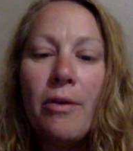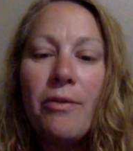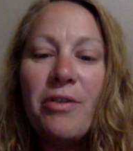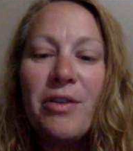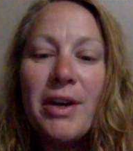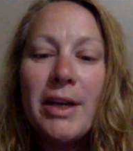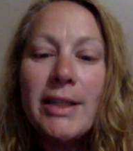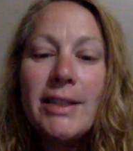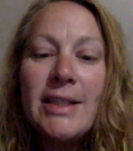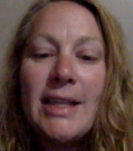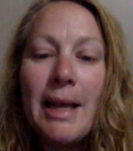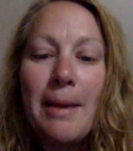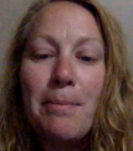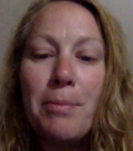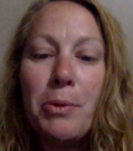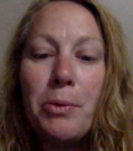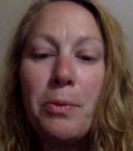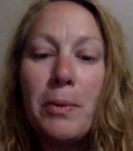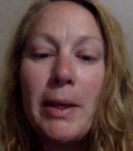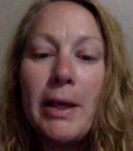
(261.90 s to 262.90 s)
For
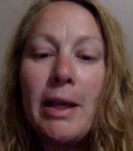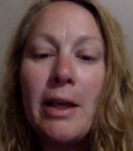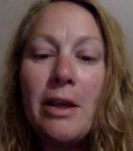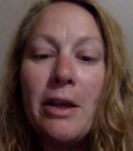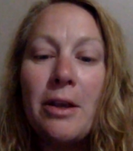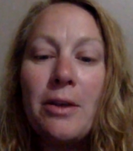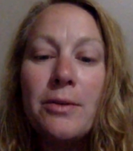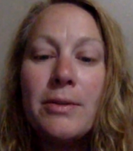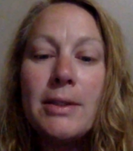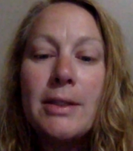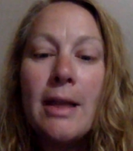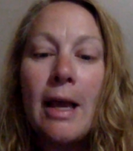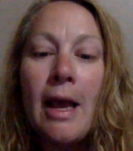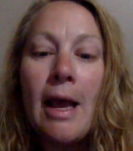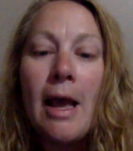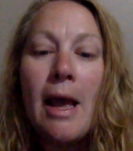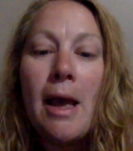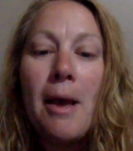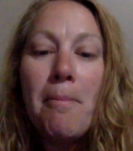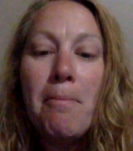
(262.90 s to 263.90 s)
example, we can use
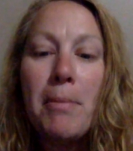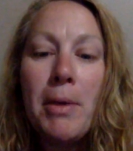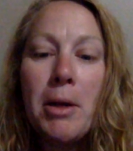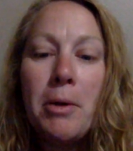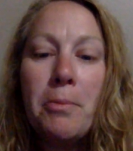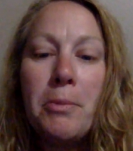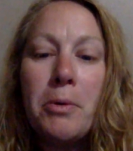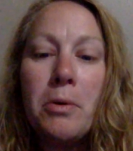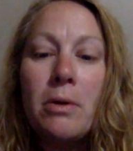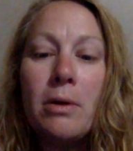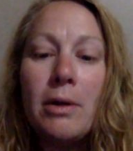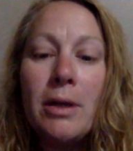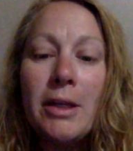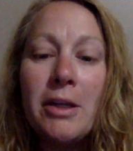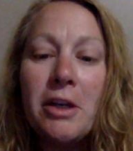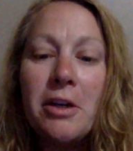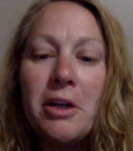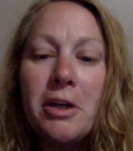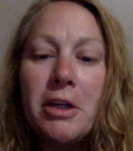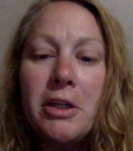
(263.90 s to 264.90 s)
minimal
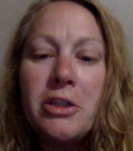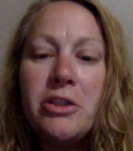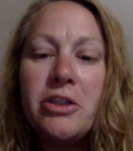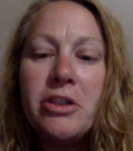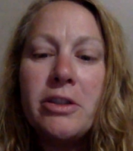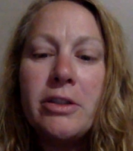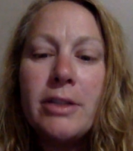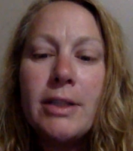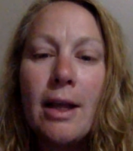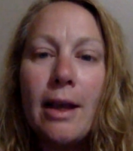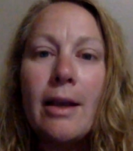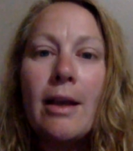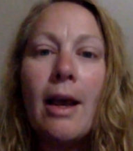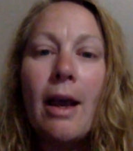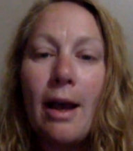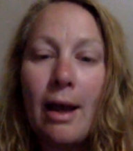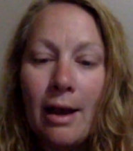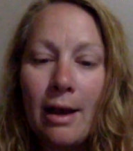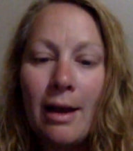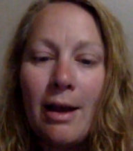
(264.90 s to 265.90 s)
encouragers like,
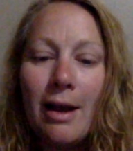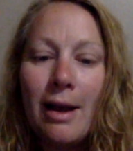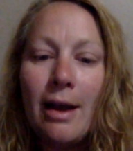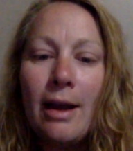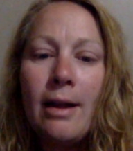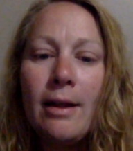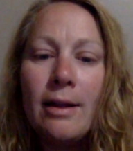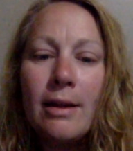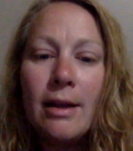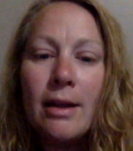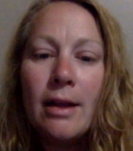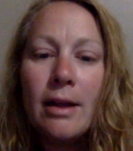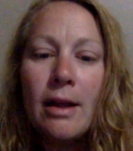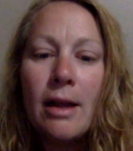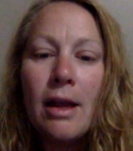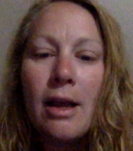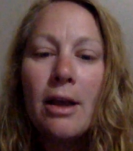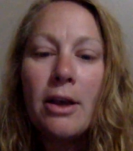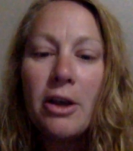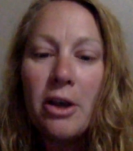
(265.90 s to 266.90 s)

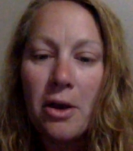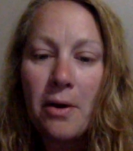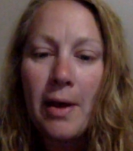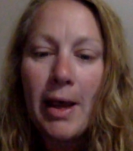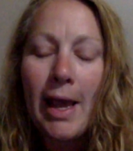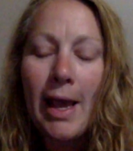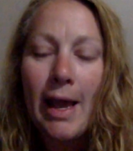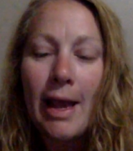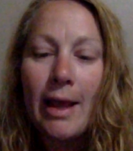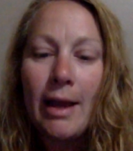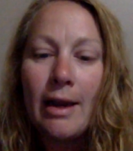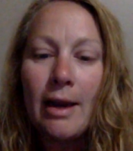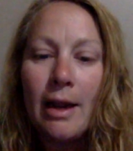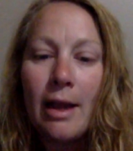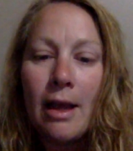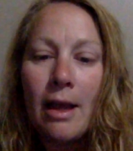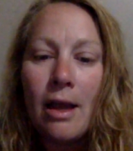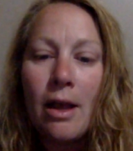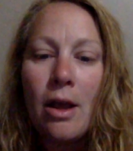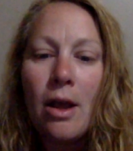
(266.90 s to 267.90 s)
go ahead,
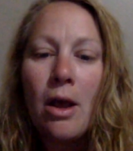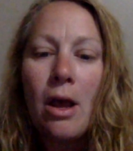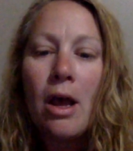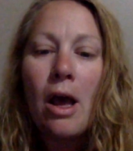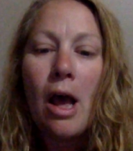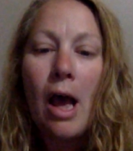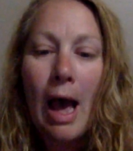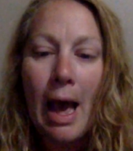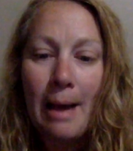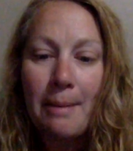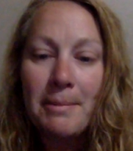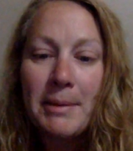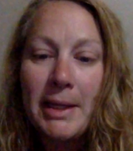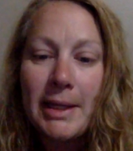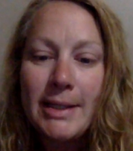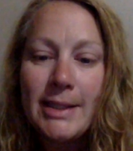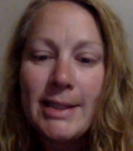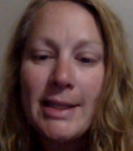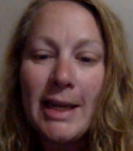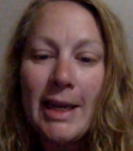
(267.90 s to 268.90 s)
I'm
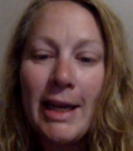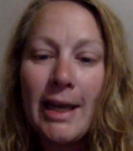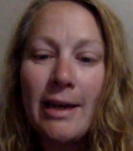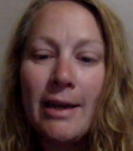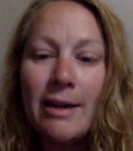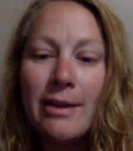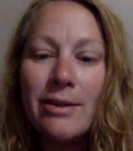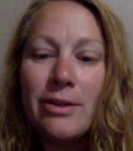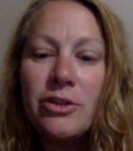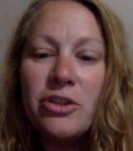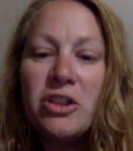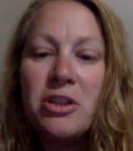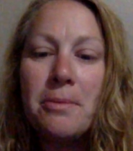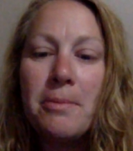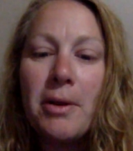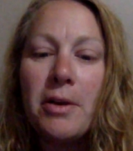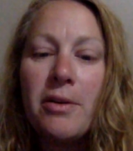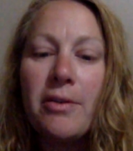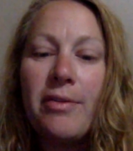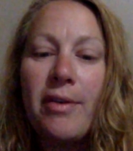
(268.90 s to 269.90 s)
listening, to
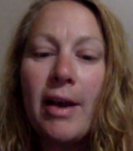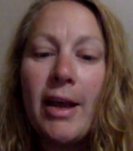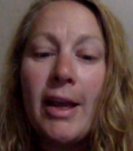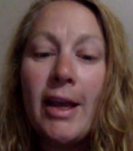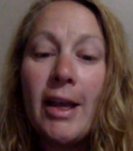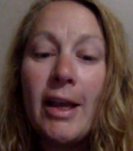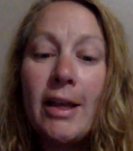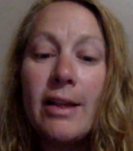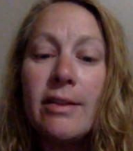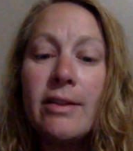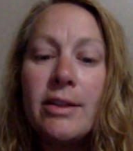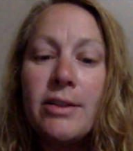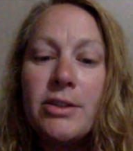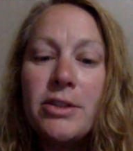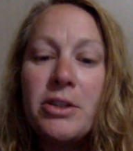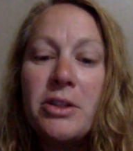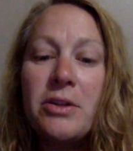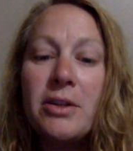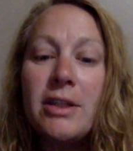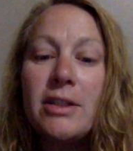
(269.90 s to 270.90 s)
motivate the
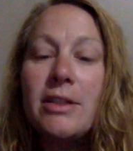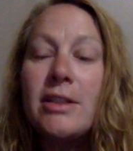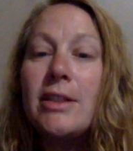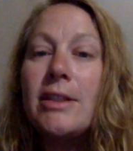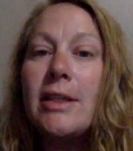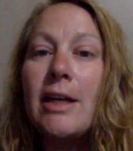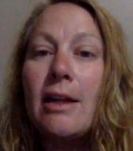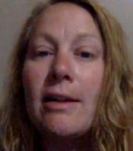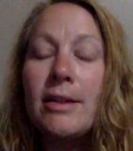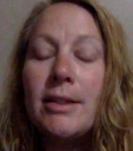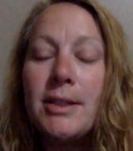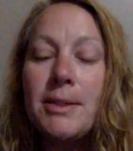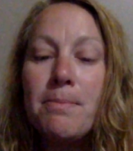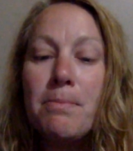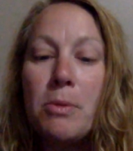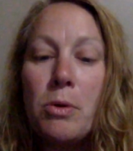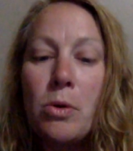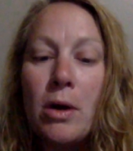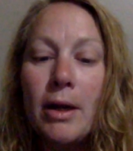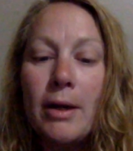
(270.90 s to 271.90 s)
student to tell us
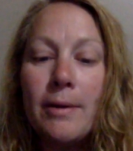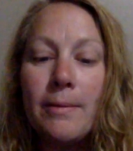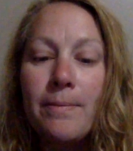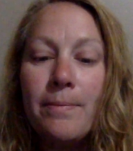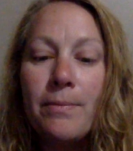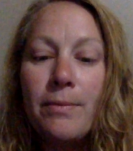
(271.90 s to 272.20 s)
more.